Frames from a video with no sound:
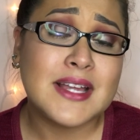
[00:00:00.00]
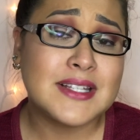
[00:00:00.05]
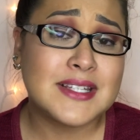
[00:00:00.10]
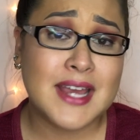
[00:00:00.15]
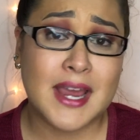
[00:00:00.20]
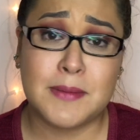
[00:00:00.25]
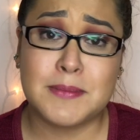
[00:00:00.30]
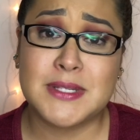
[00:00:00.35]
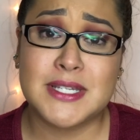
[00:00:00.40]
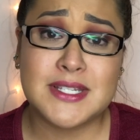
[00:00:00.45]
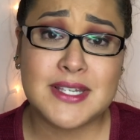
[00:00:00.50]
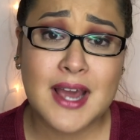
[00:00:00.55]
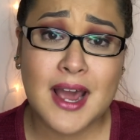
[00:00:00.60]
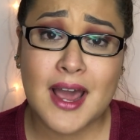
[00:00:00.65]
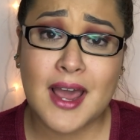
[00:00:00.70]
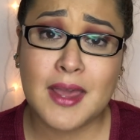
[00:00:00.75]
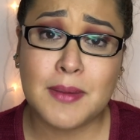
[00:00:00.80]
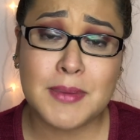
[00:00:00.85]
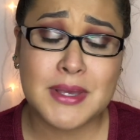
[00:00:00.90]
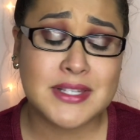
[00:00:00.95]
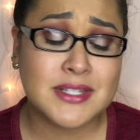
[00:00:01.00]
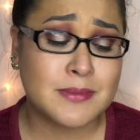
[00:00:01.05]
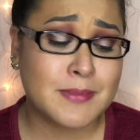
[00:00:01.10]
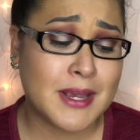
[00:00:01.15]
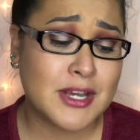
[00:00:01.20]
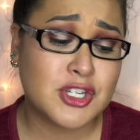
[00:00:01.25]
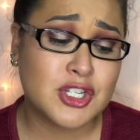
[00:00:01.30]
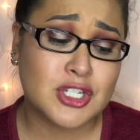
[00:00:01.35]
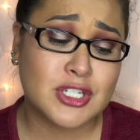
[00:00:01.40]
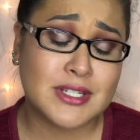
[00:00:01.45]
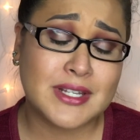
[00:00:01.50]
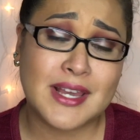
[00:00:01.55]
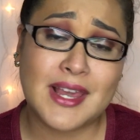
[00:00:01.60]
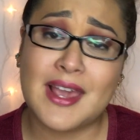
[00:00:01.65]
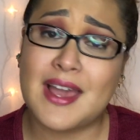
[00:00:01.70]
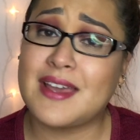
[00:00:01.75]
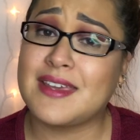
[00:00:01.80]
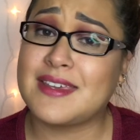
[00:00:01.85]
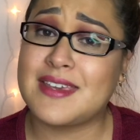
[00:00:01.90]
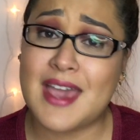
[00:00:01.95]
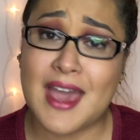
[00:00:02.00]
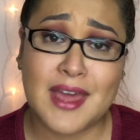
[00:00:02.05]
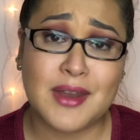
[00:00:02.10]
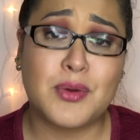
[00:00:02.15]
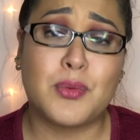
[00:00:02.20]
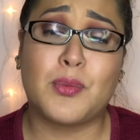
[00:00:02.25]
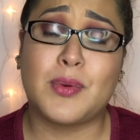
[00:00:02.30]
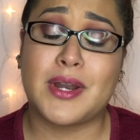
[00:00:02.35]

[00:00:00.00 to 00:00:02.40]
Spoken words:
time to time, especially again